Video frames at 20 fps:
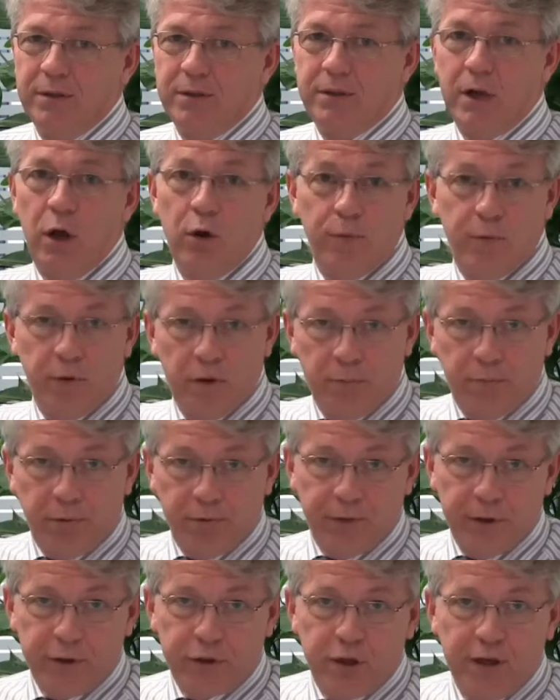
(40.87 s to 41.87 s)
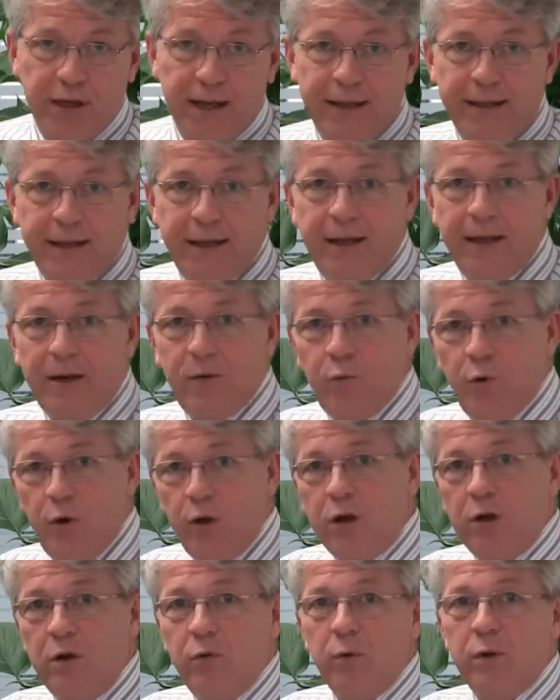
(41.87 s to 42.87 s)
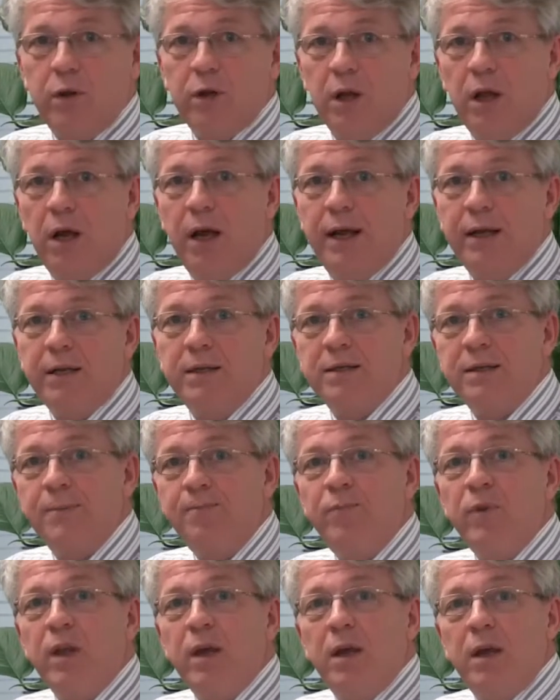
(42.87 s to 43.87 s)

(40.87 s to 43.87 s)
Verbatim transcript: So for the professional out there working with clients,